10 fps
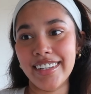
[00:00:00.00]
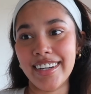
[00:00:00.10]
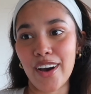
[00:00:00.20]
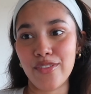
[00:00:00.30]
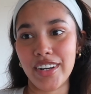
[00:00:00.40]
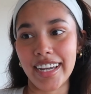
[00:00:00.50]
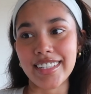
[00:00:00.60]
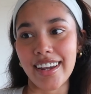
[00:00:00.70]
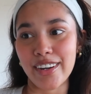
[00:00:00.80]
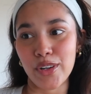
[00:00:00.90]
now I'm very
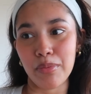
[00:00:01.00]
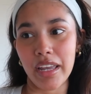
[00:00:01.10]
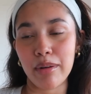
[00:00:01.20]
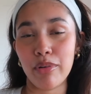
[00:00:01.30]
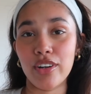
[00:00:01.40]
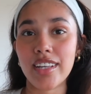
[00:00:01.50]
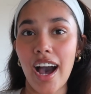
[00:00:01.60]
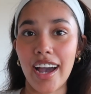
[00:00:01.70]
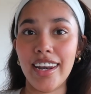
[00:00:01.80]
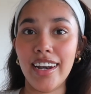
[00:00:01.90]
excited to make it because
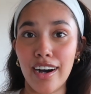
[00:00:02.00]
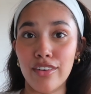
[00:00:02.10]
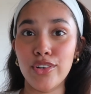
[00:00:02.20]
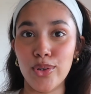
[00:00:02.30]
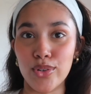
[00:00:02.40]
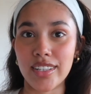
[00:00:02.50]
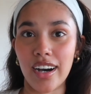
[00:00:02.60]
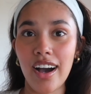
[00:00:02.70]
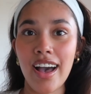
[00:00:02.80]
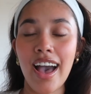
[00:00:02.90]
I love dosa,